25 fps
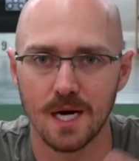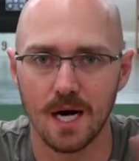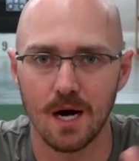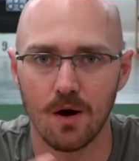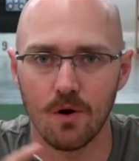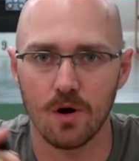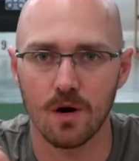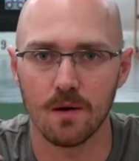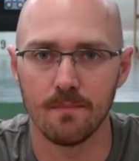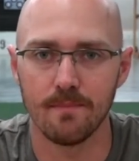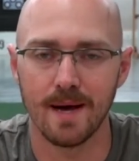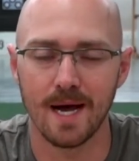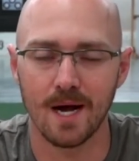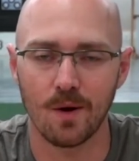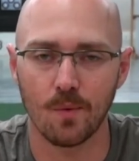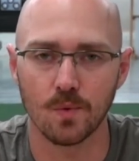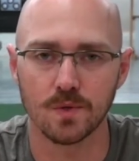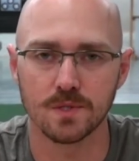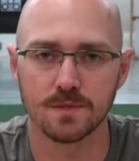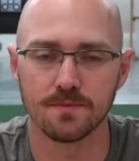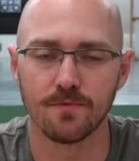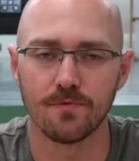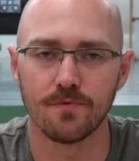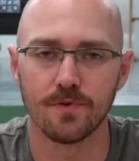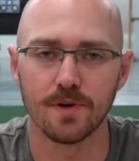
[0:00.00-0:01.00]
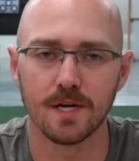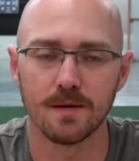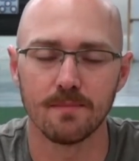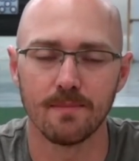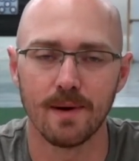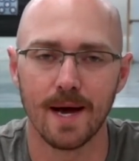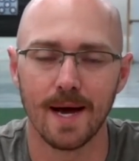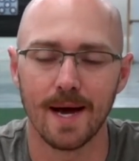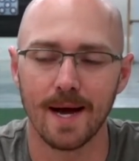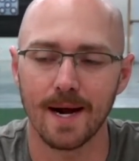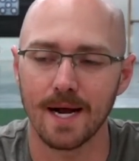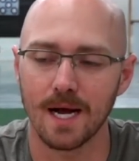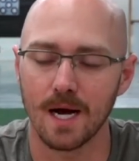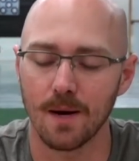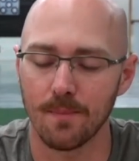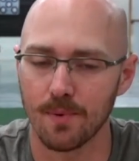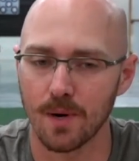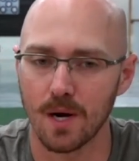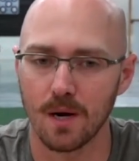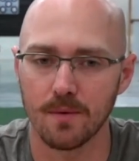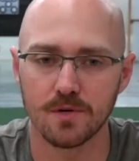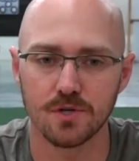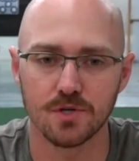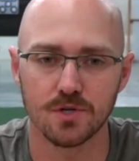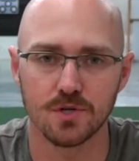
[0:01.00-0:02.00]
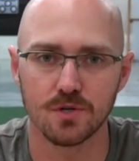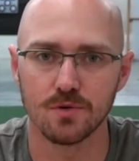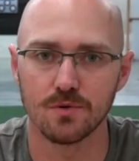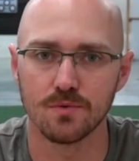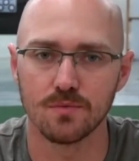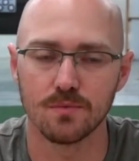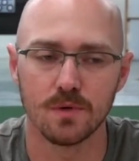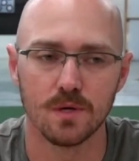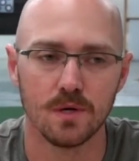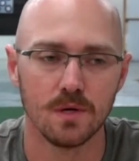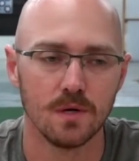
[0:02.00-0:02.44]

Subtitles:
I'll come back with some feedback. I'll probably shoot